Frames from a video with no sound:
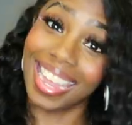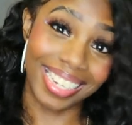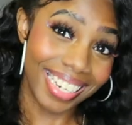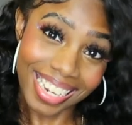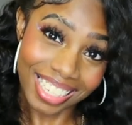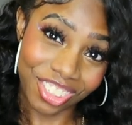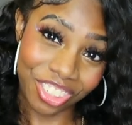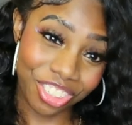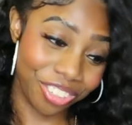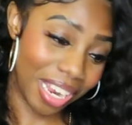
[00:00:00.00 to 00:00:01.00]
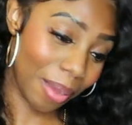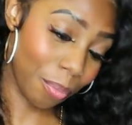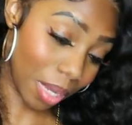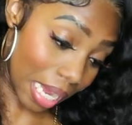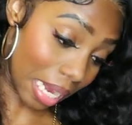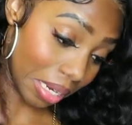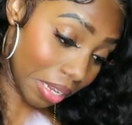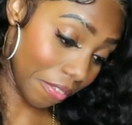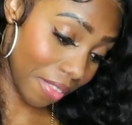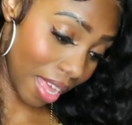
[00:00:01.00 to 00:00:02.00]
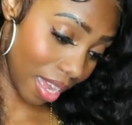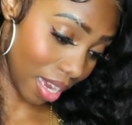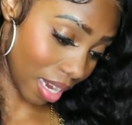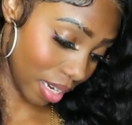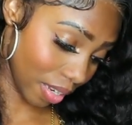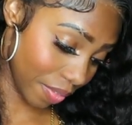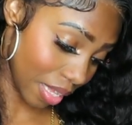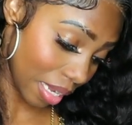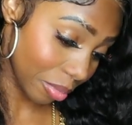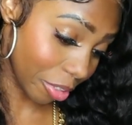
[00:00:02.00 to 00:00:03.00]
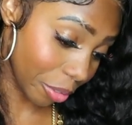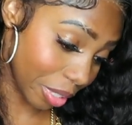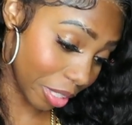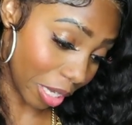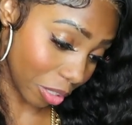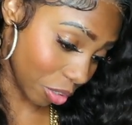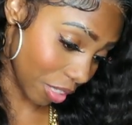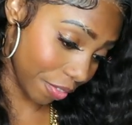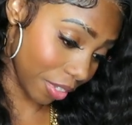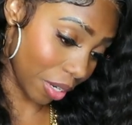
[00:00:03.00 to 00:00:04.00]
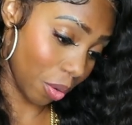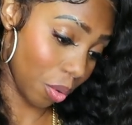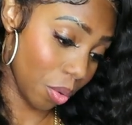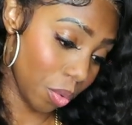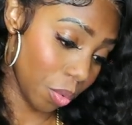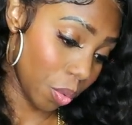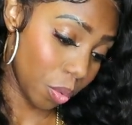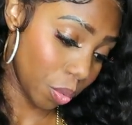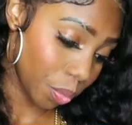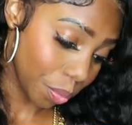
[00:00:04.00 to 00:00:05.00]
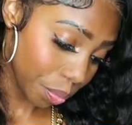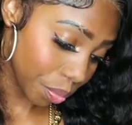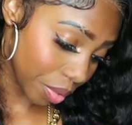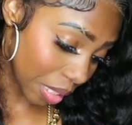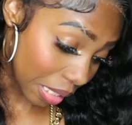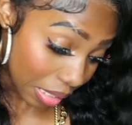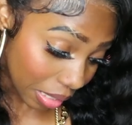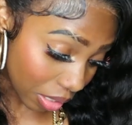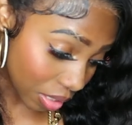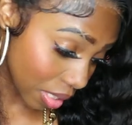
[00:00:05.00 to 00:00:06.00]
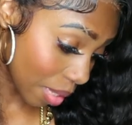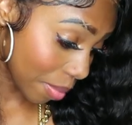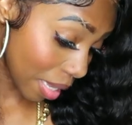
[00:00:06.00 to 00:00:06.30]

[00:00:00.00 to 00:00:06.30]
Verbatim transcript: And an extra strap. Gotta love that. Gotta love that. I'm low-key like trying to figure out anything else in that